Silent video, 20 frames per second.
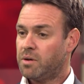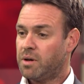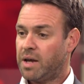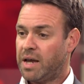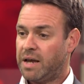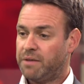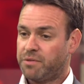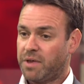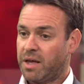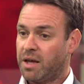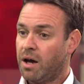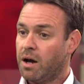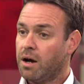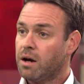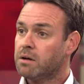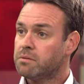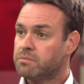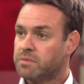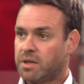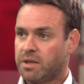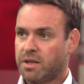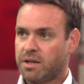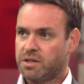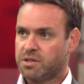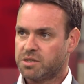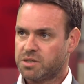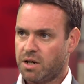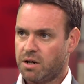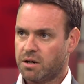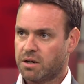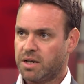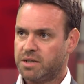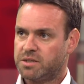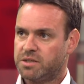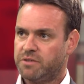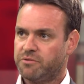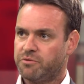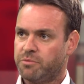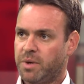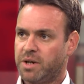If they are, then you start
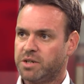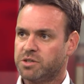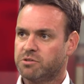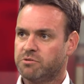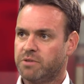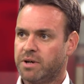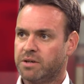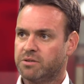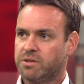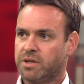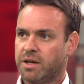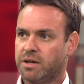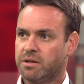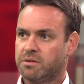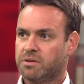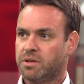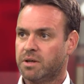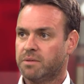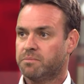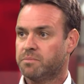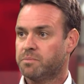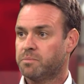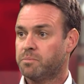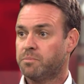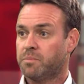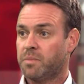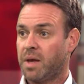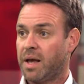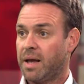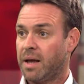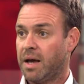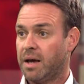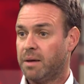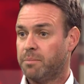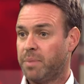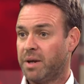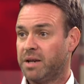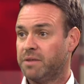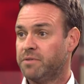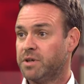collecting information around the
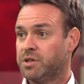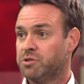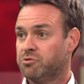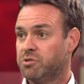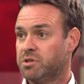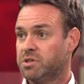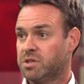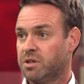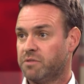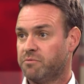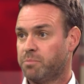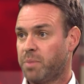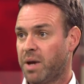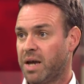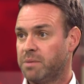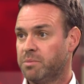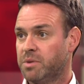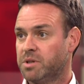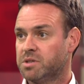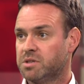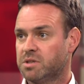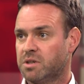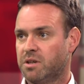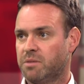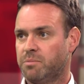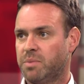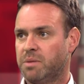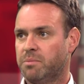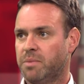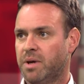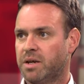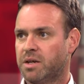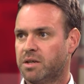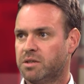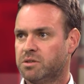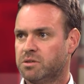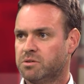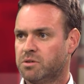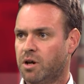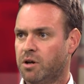beneficiaries of payments that they've been
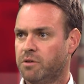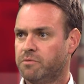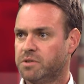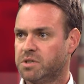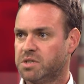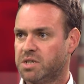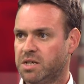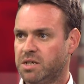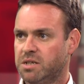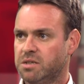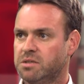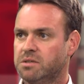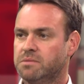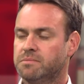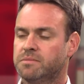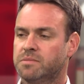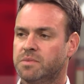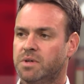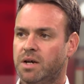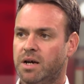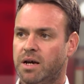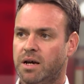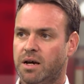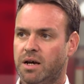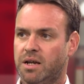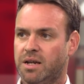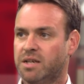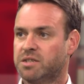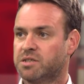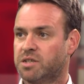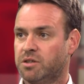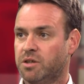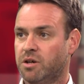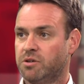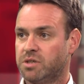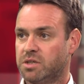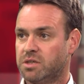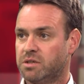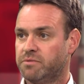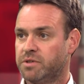making overseas and asking
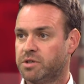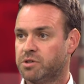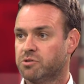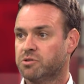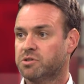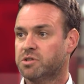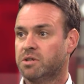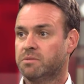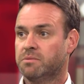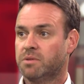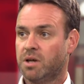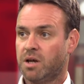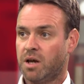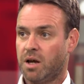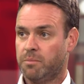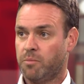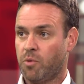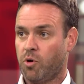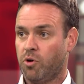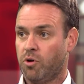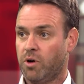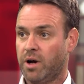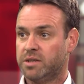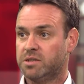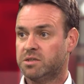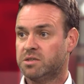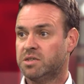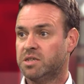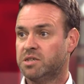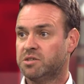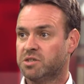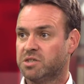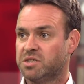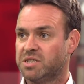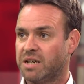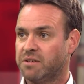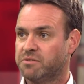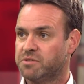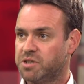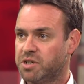those individuals to or entities to
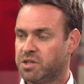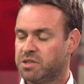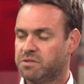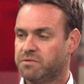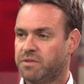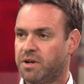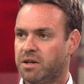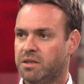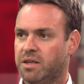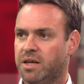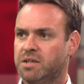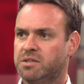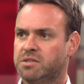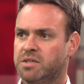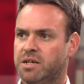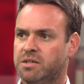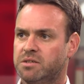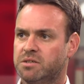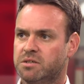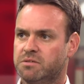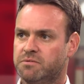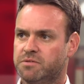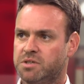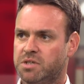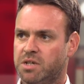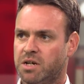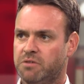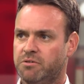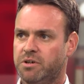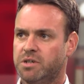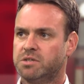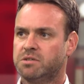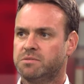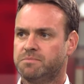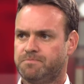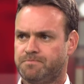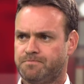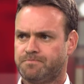self-certify their status for CRS.